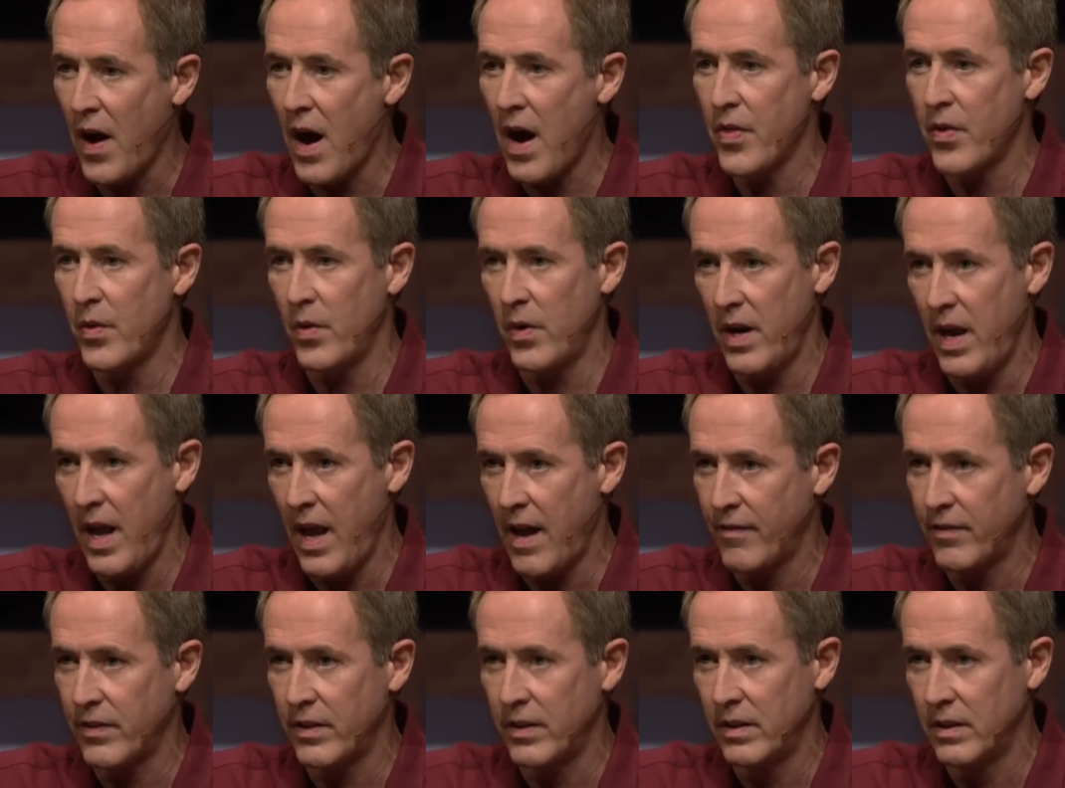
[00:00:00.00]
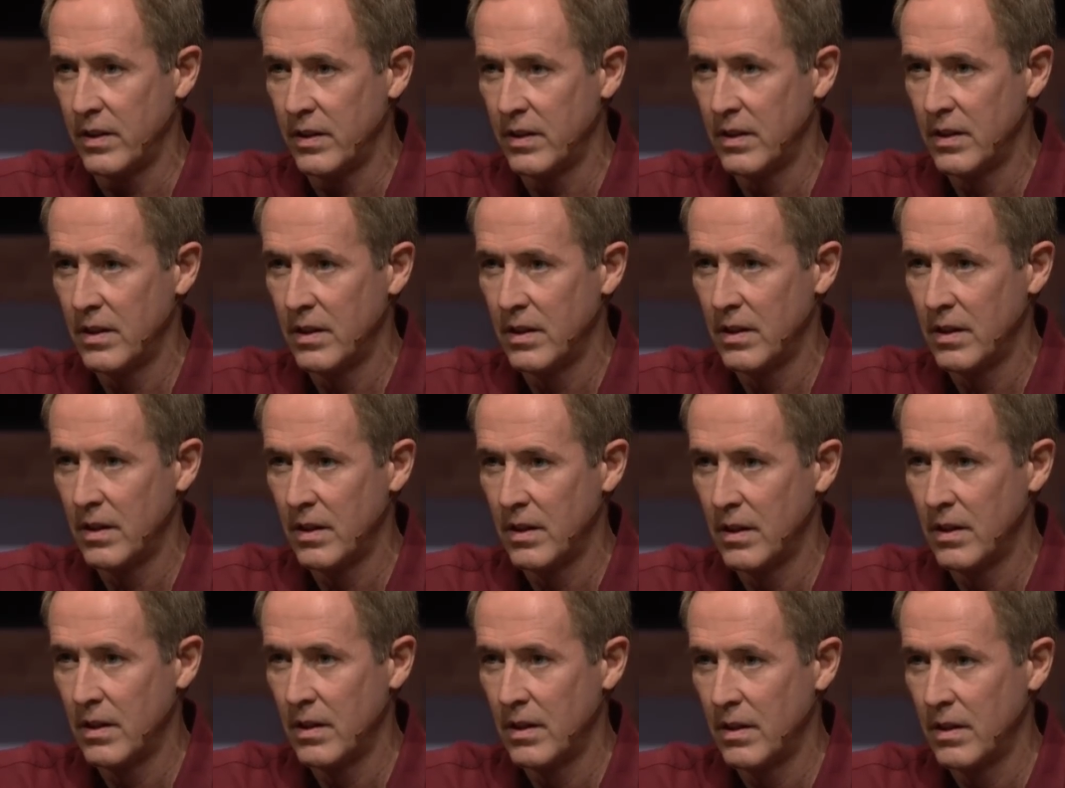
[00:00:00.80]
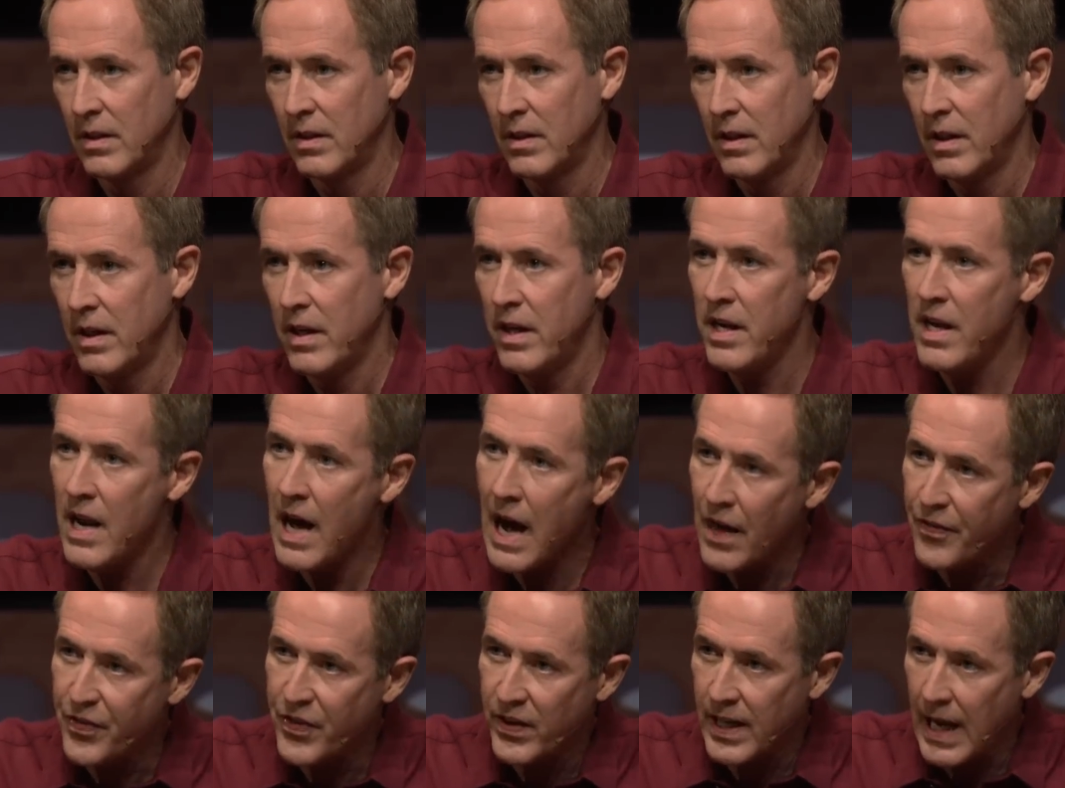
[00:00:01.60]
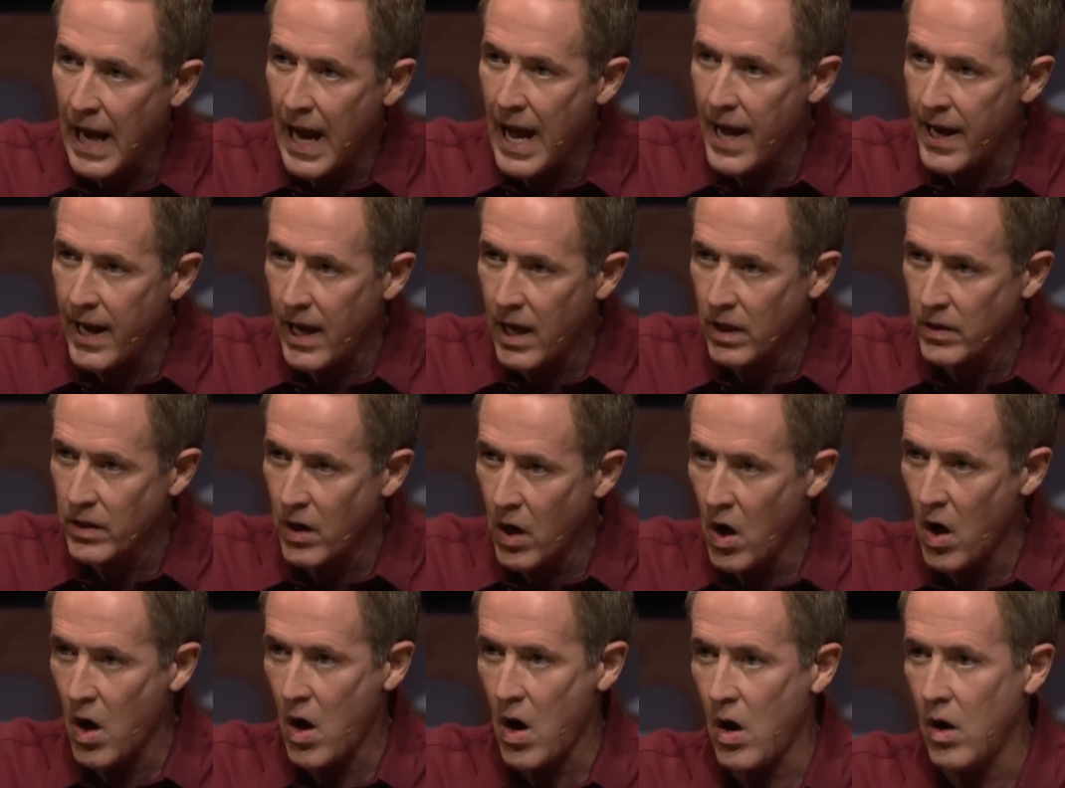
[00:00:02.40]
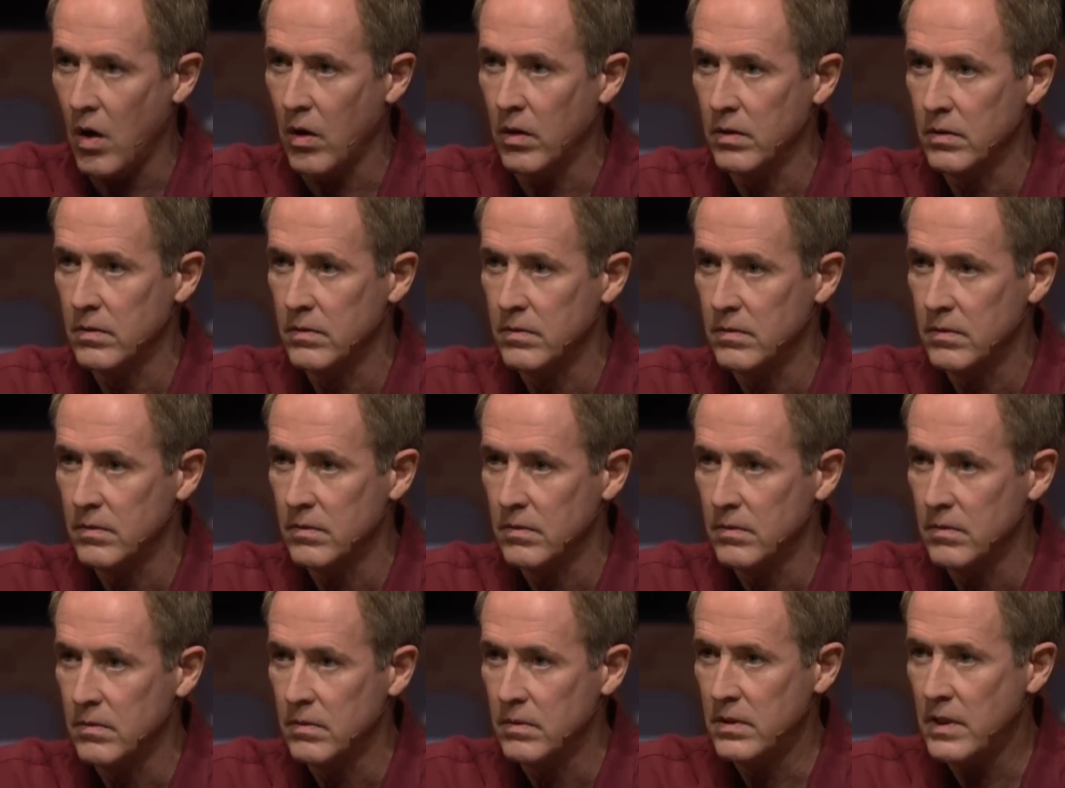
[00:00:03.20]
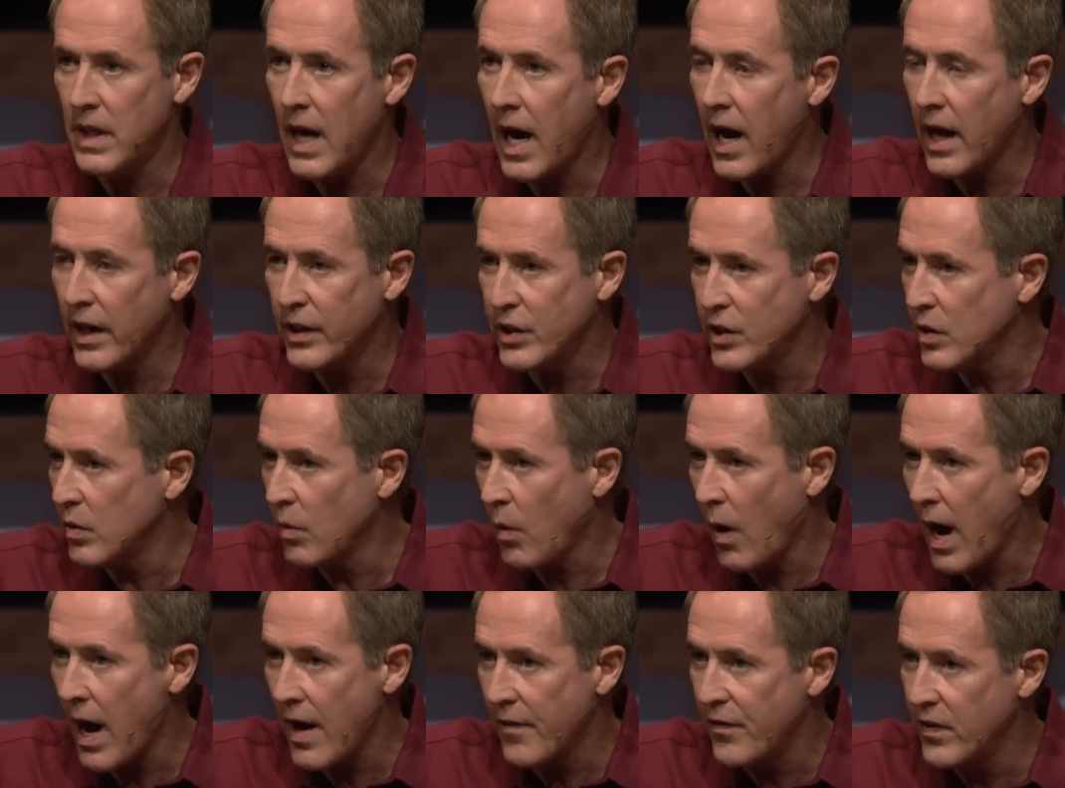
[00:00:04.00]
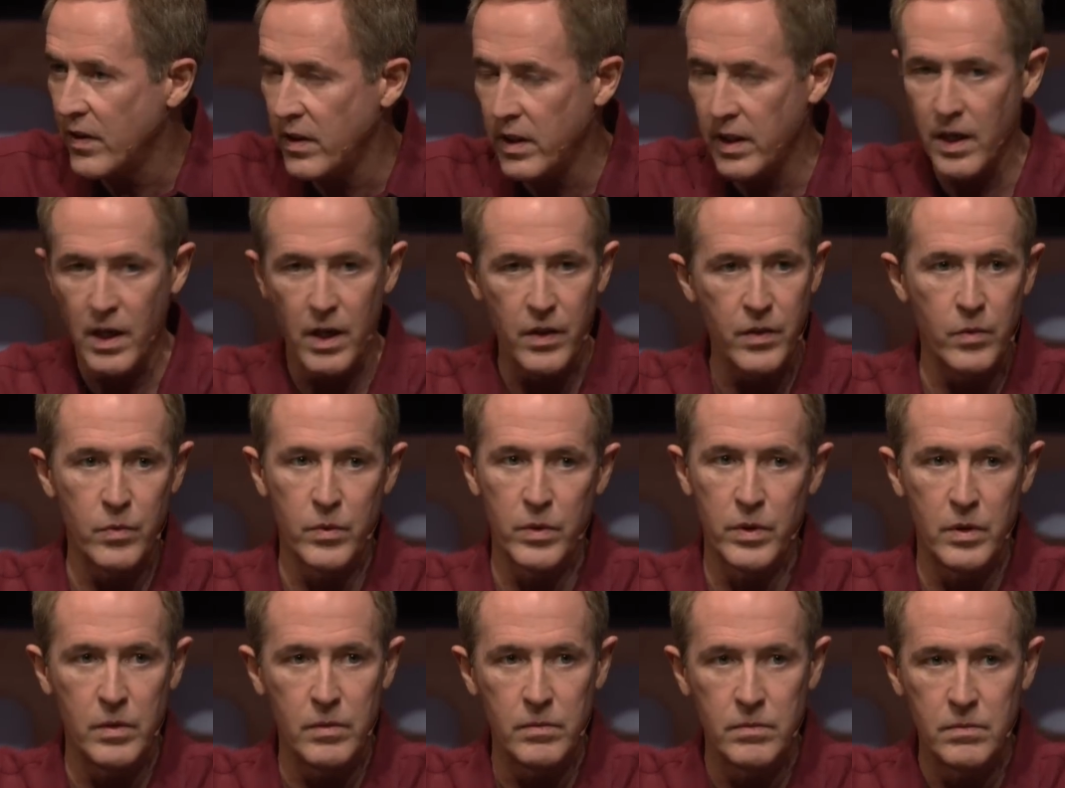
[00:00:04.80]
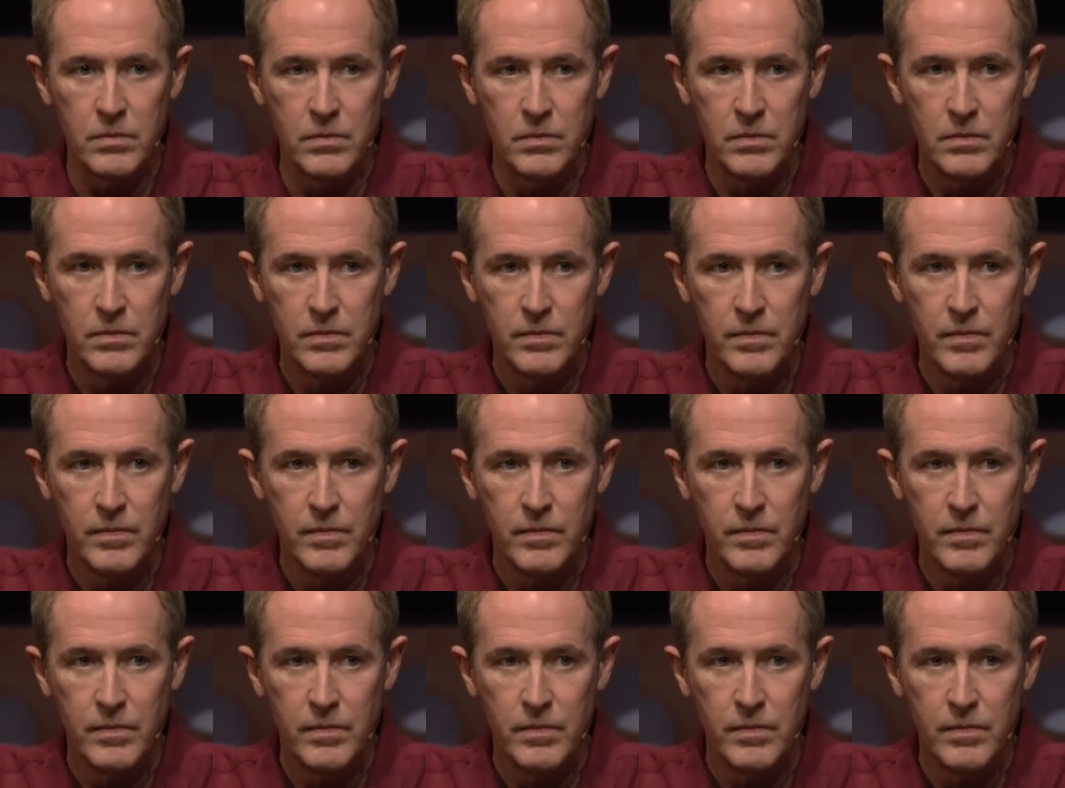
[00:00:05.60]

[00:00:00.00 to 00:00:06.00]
Father in heaven, not the guy down the hall. Not your wife in the other room.